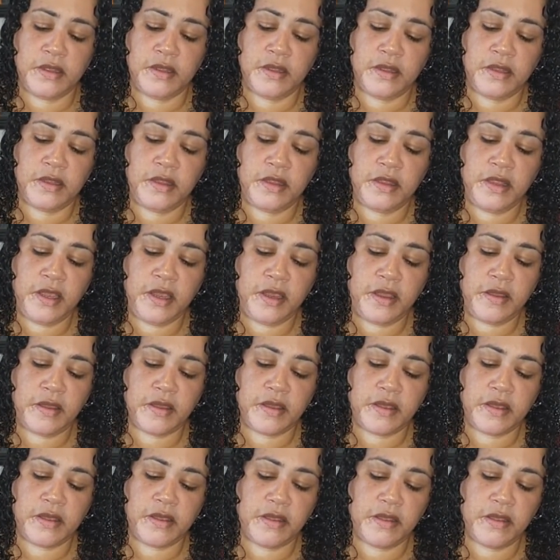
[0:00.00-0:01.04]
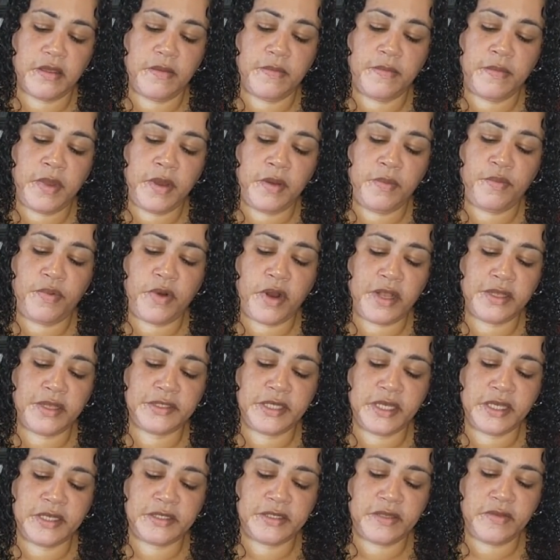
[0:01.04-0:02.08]
like my
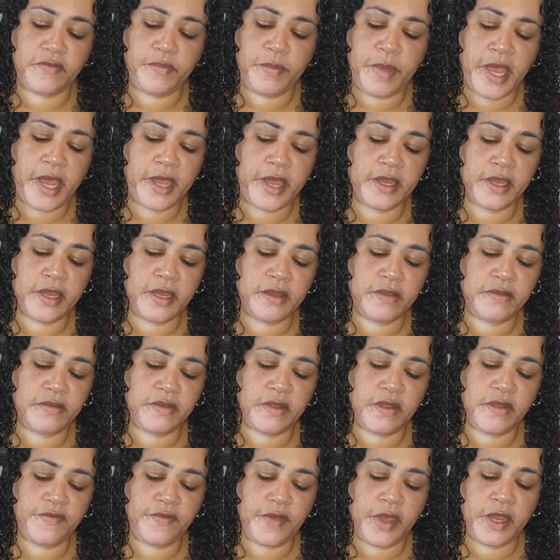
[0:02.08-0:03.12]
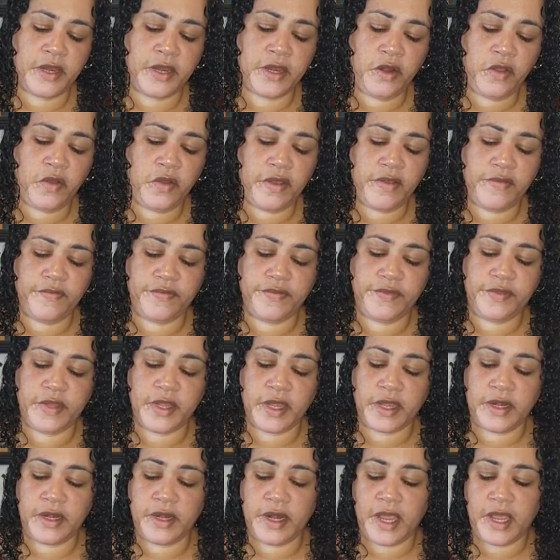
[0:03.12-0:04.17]
process of packing and stuff. I know I've
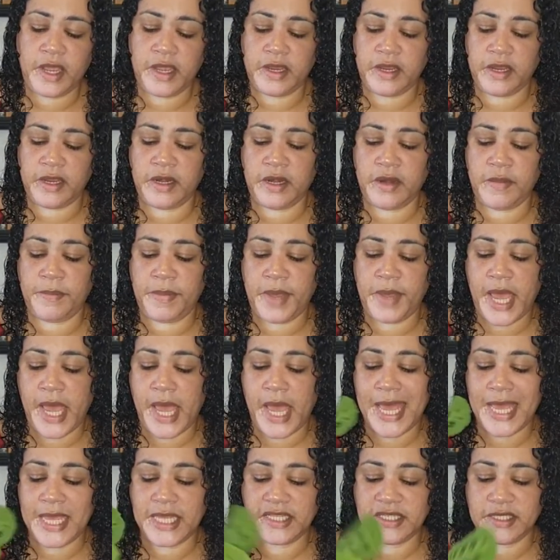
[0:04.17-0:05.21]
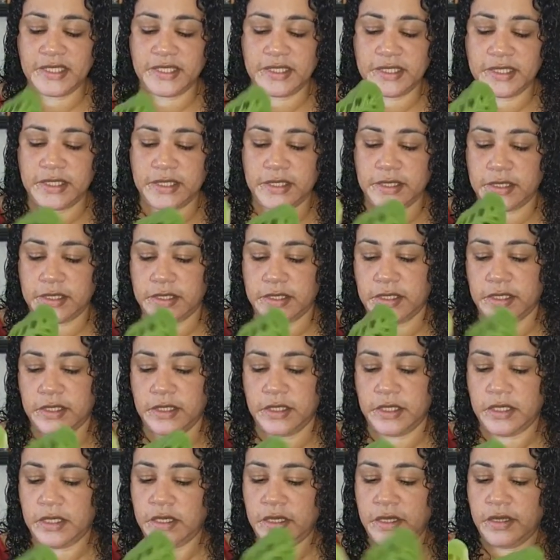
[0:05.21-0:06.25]
done that in the past,
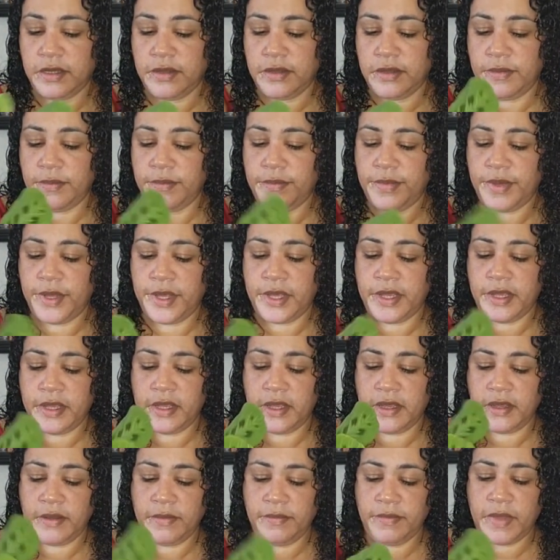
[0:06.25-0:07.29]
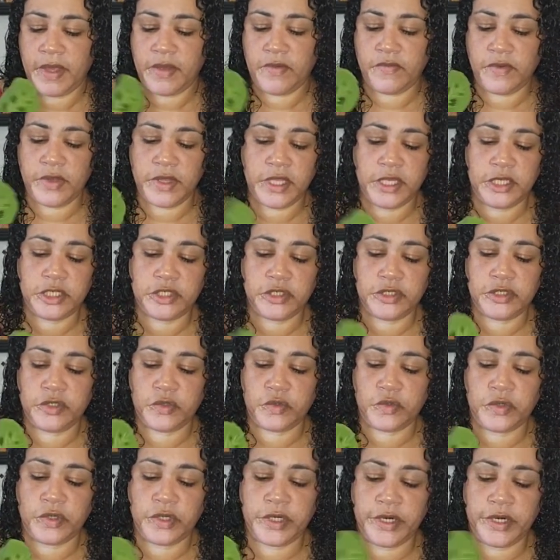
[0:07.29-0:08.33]
but I'm not really
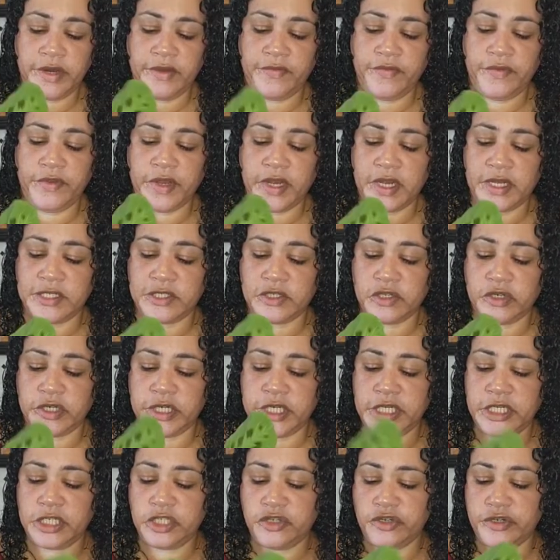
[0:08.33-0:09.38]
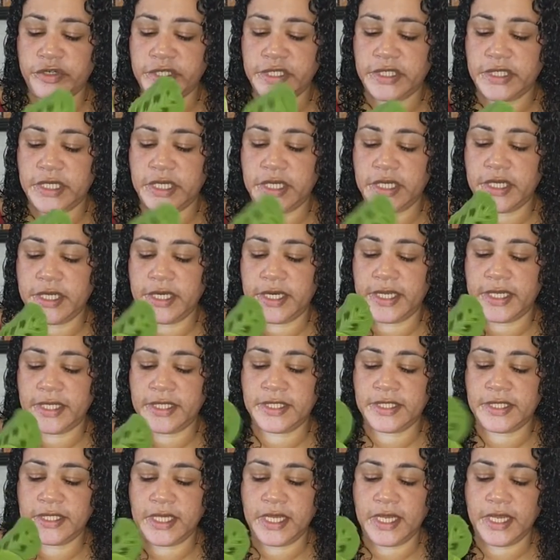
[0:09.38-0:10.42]
sure if you guys are interested in
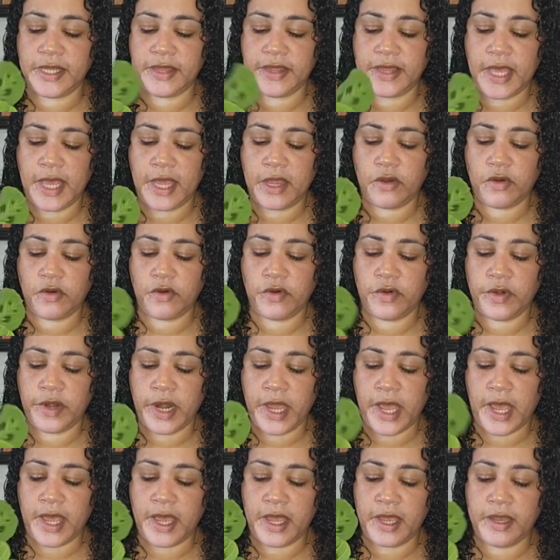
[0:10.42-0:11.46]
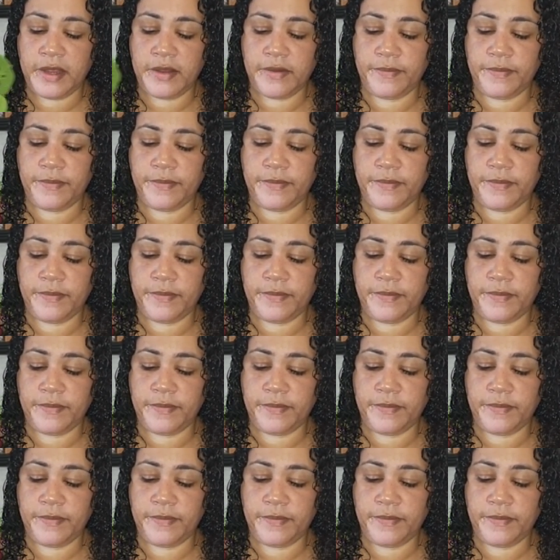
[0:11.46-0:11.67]
seeing that or not.